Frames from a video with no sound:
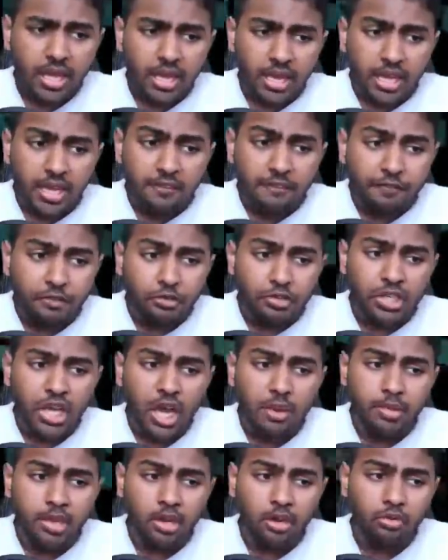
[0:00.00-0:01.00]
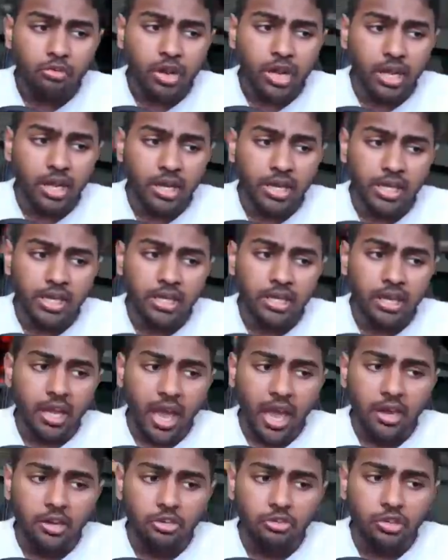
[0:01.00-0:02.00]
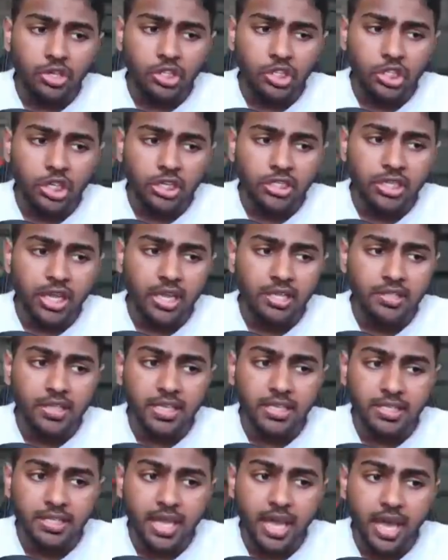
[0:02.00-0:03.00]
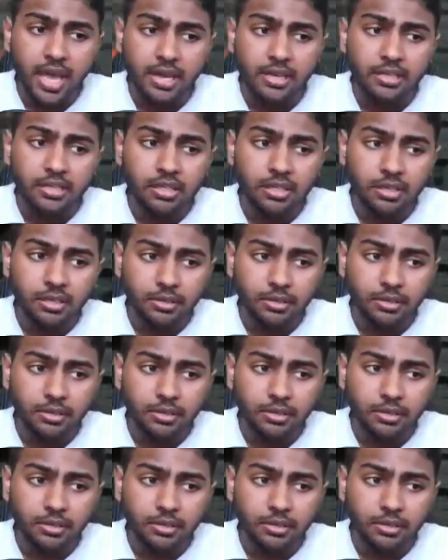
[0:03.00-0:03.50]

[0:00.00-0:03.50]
If you time it correctly and do it just as they stand,